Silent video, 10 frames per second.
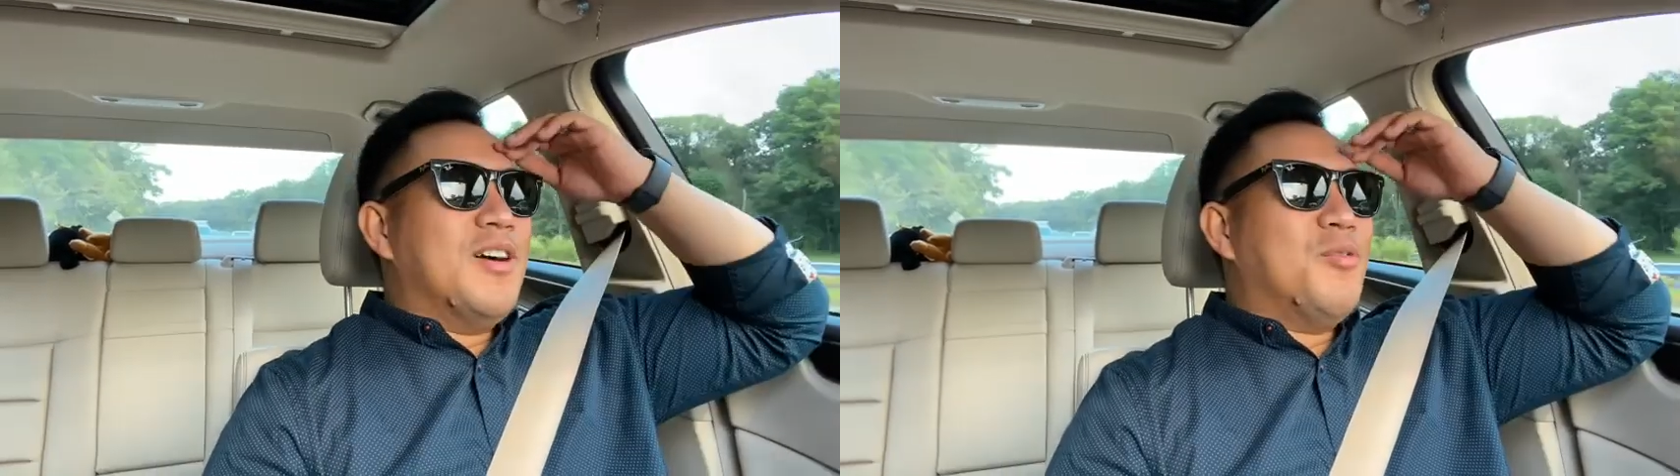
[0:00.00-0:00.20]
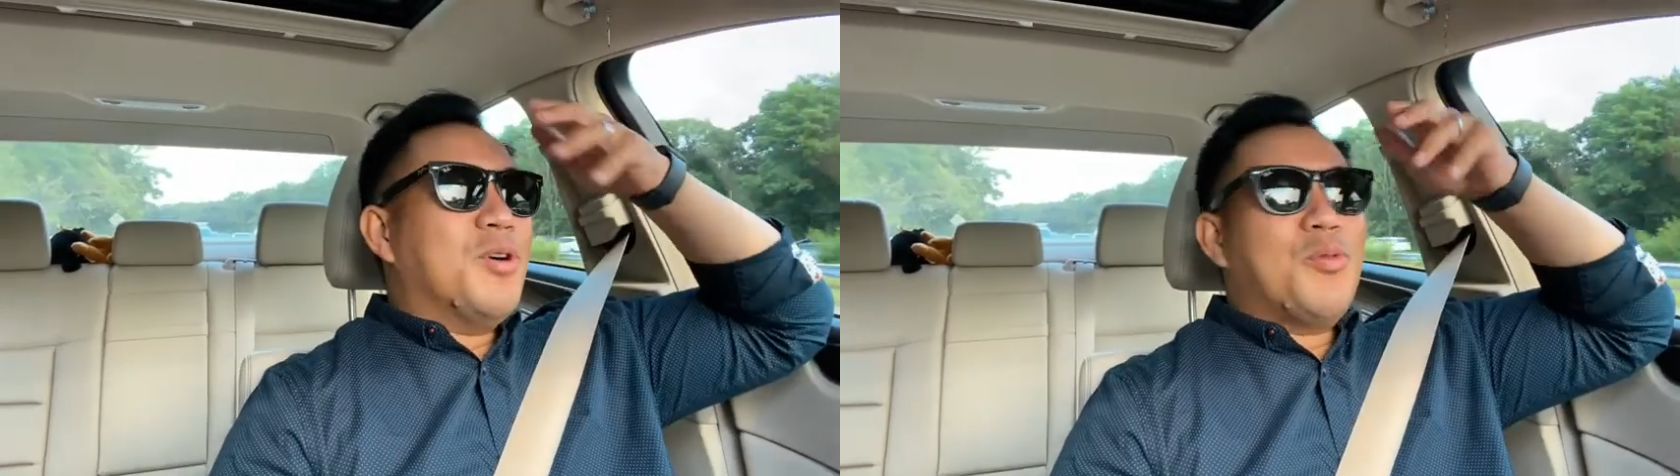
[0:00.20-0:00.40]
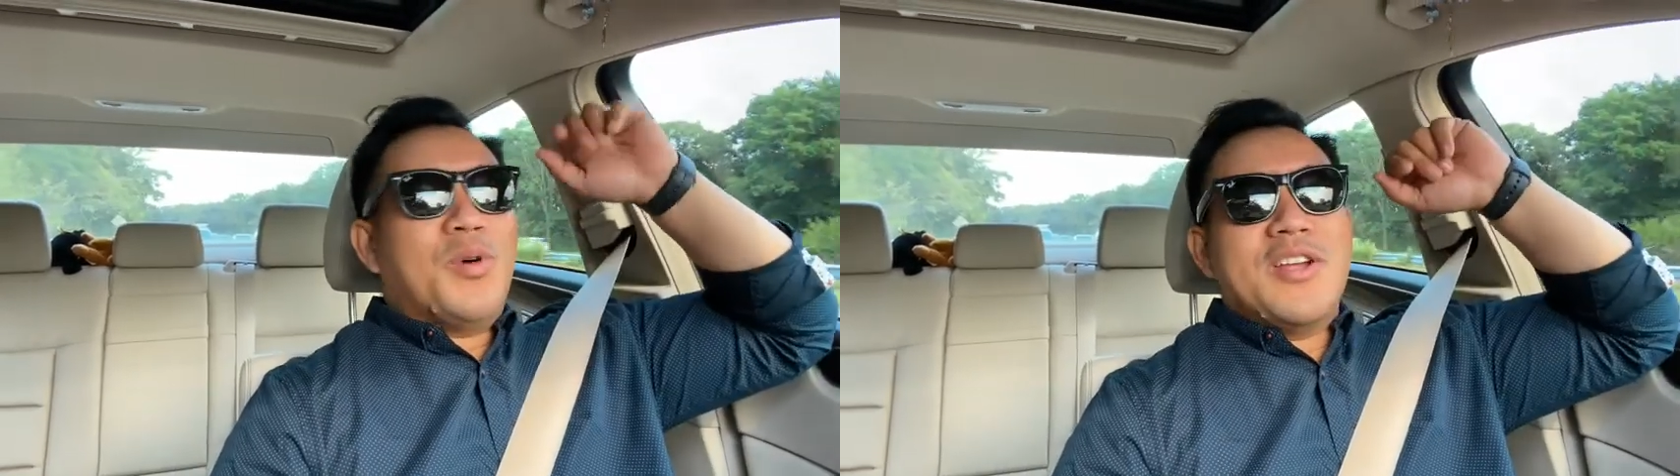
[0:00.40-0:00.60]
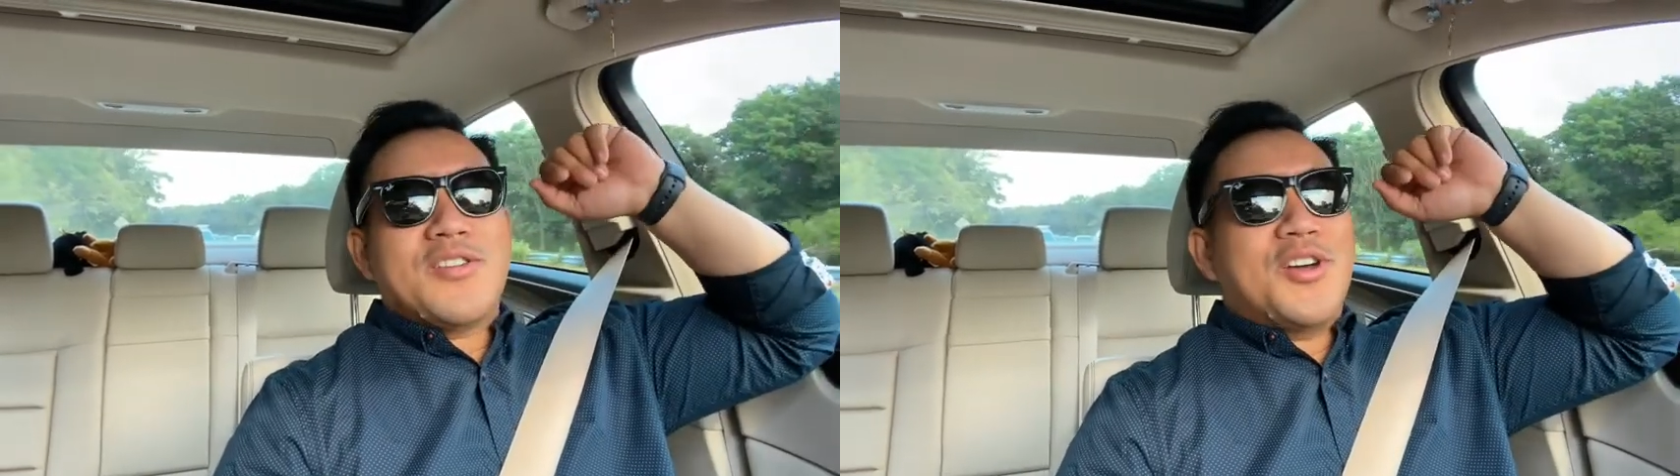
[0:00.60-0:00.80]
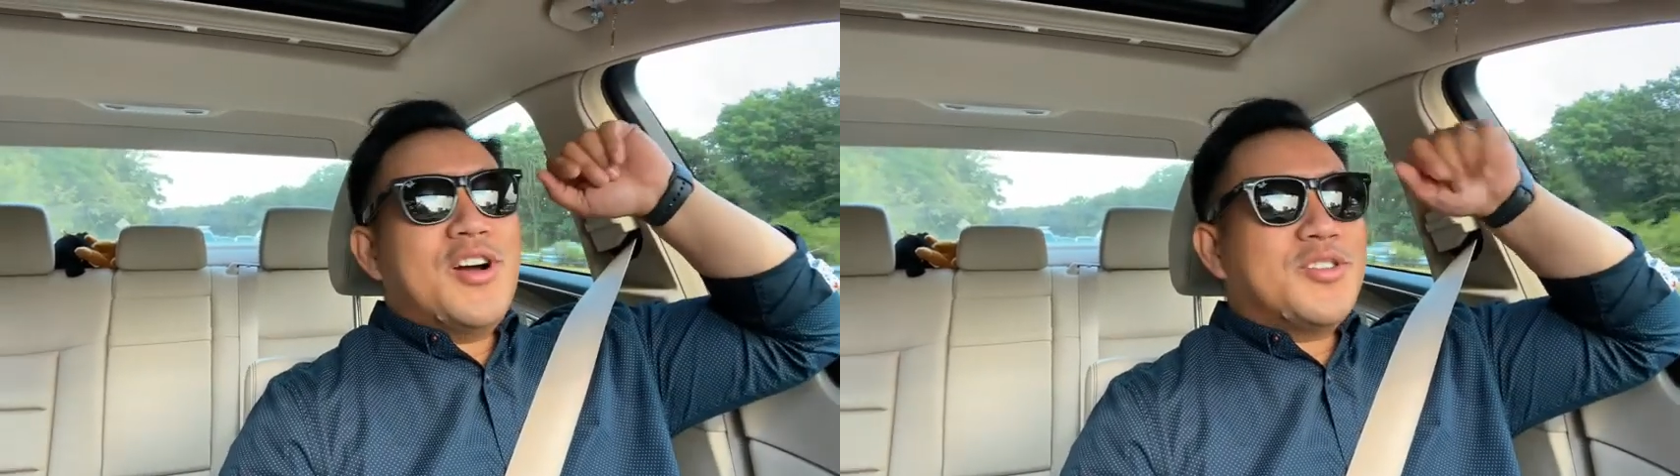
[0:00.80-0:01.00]
What are your
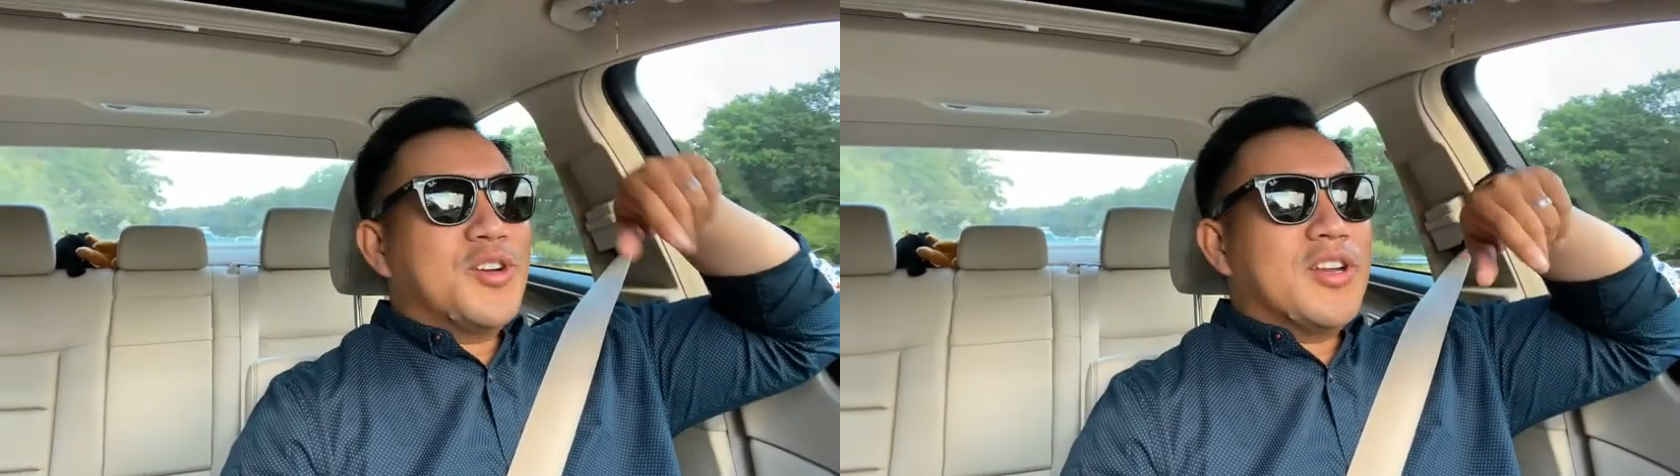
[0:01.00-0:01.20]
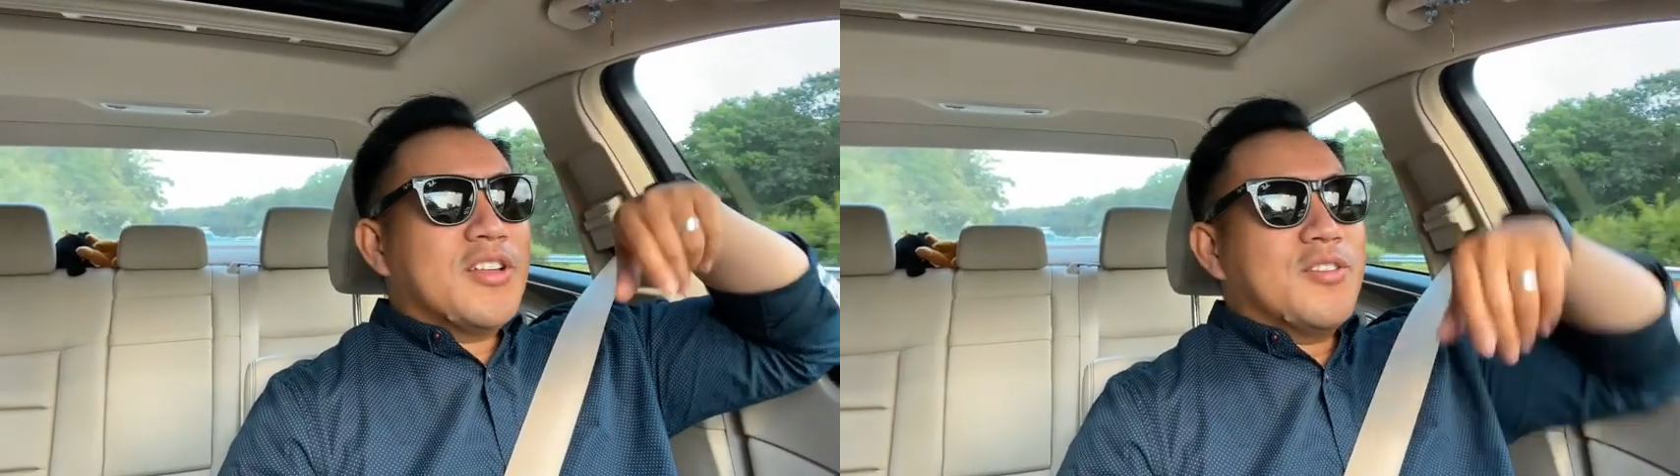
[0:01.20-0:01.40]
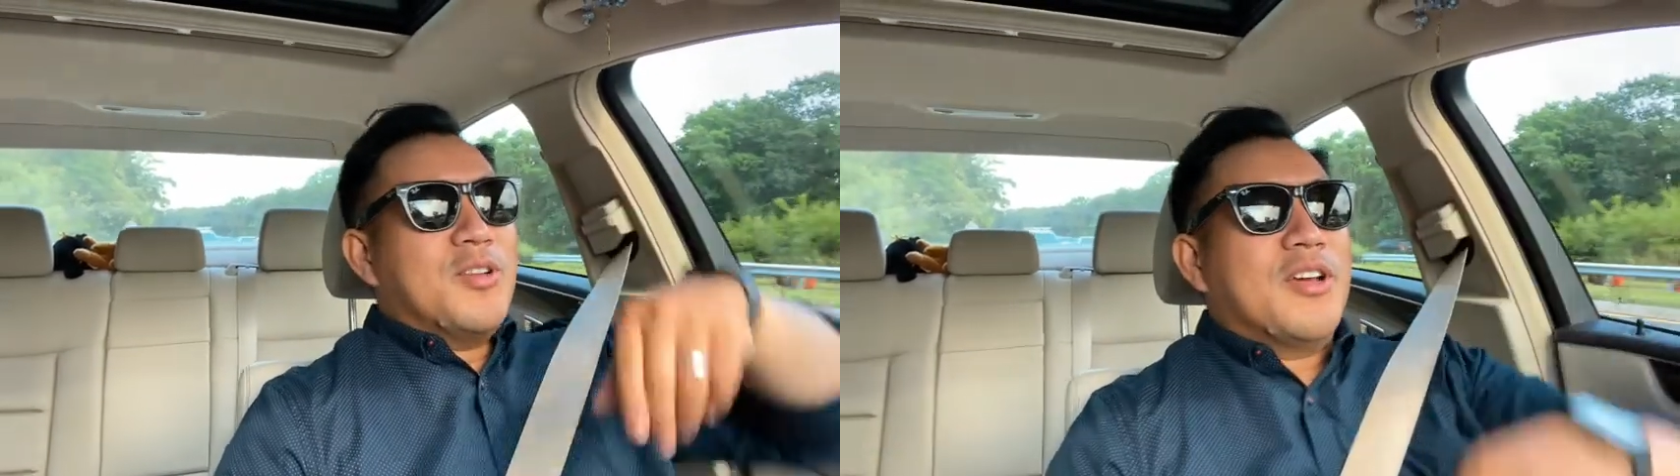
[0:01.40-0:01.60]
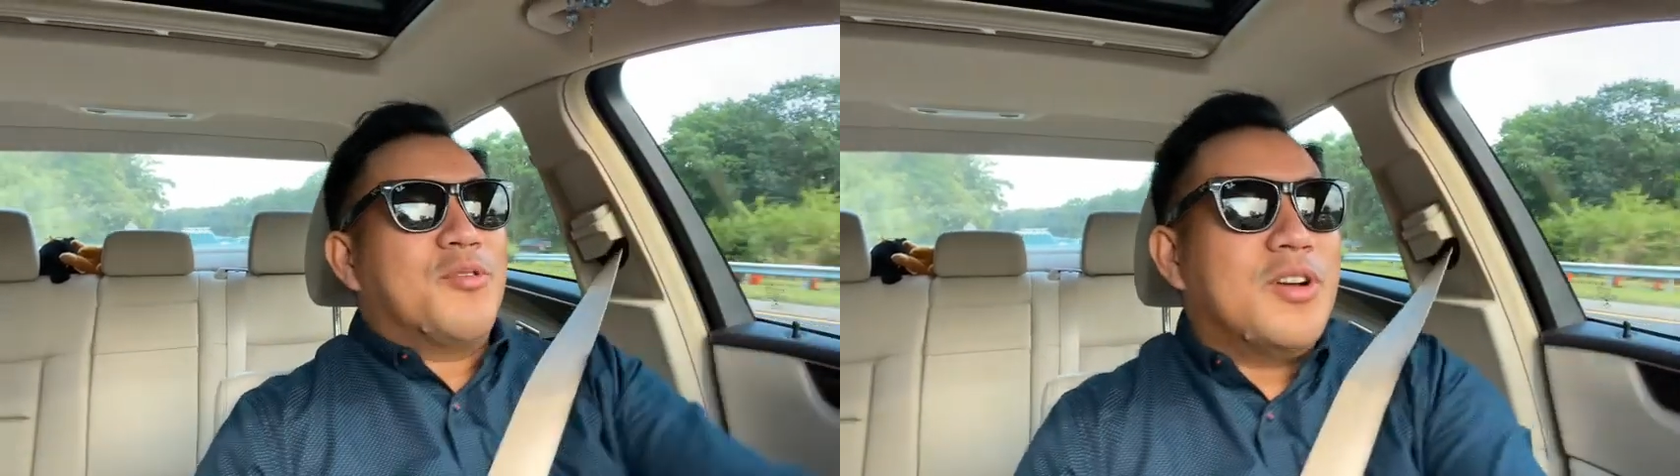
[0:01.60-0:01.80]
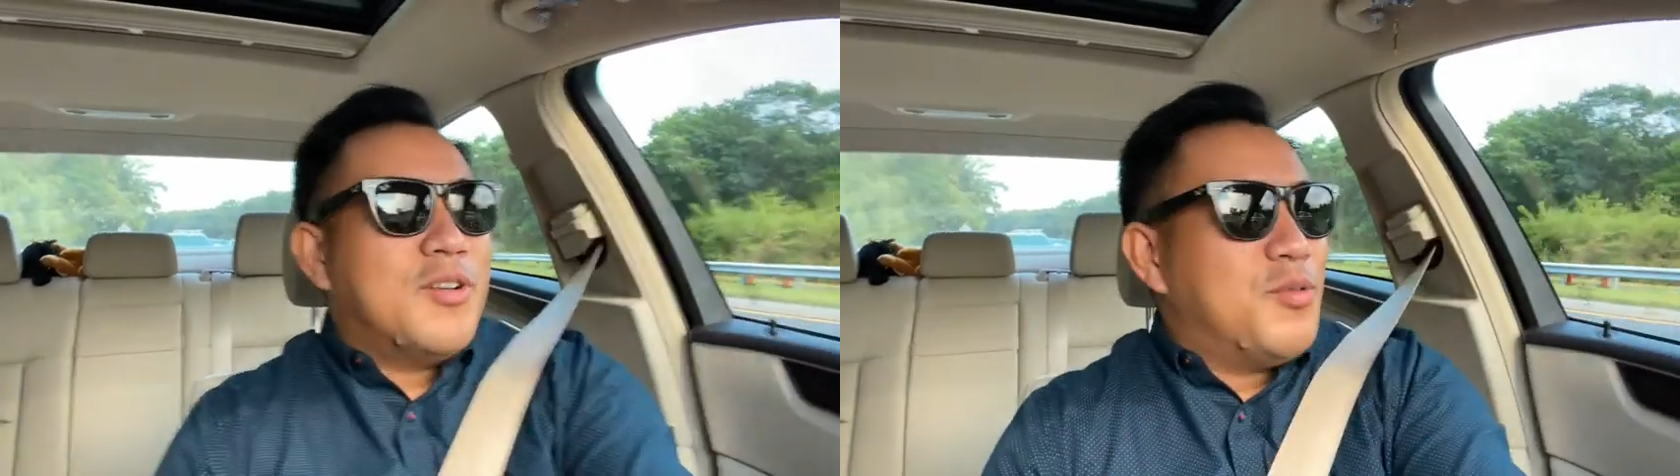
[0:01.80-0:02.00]
thoughts on it? Like,
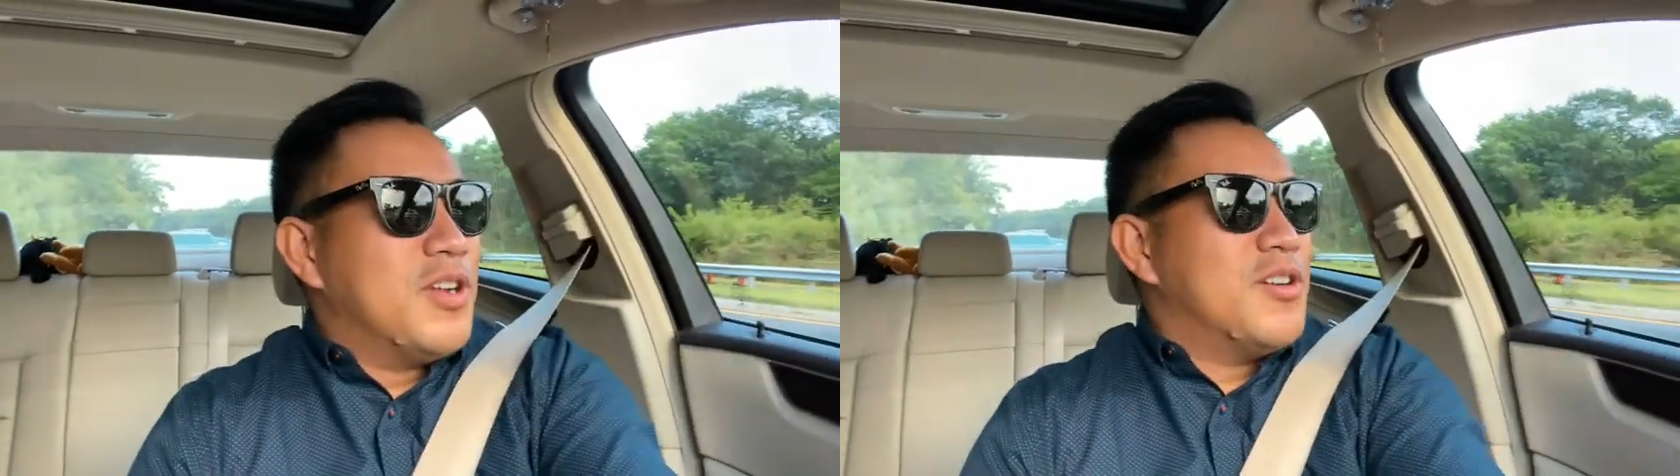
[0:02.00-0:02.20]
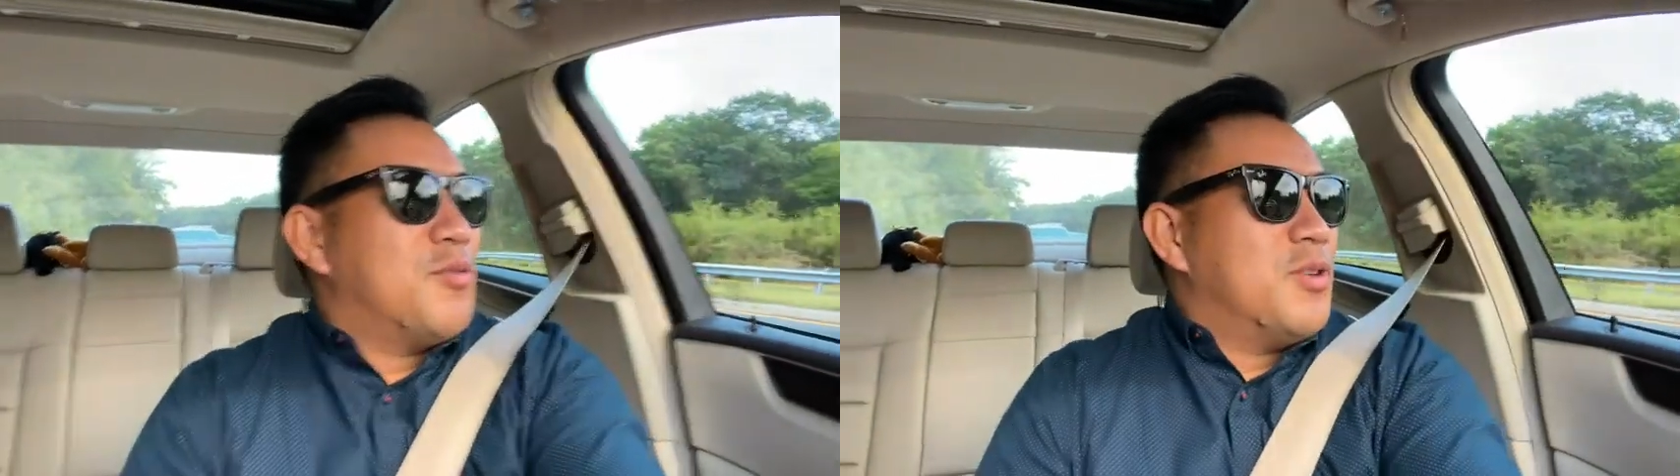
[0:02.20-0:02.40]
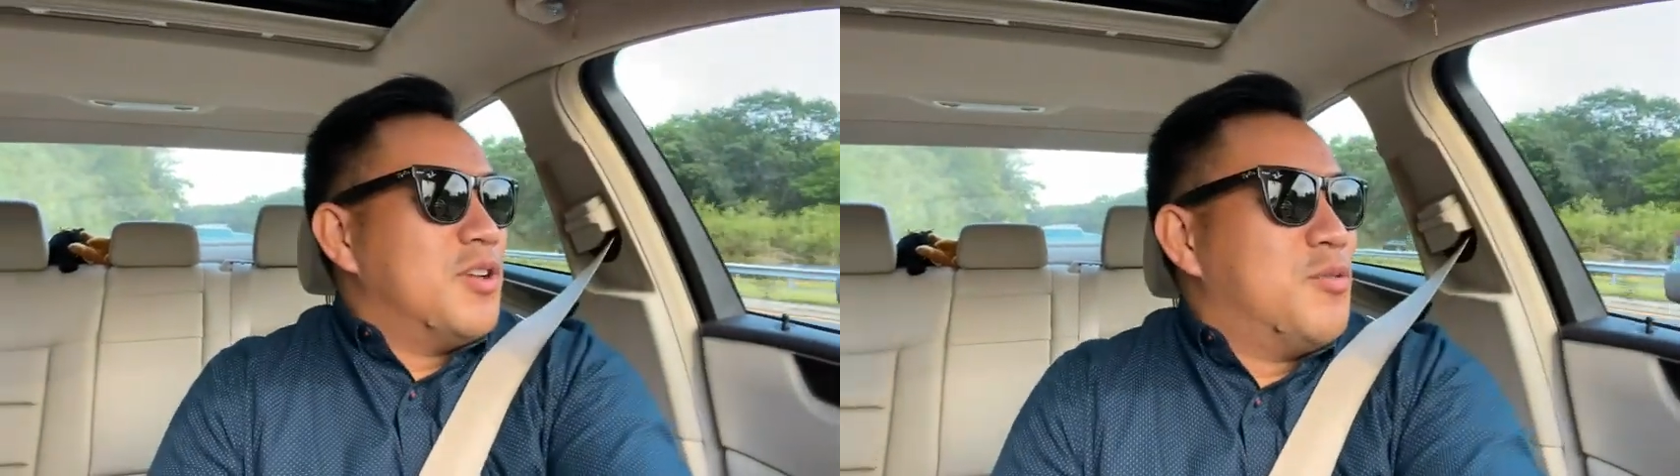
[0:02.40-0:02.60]
what do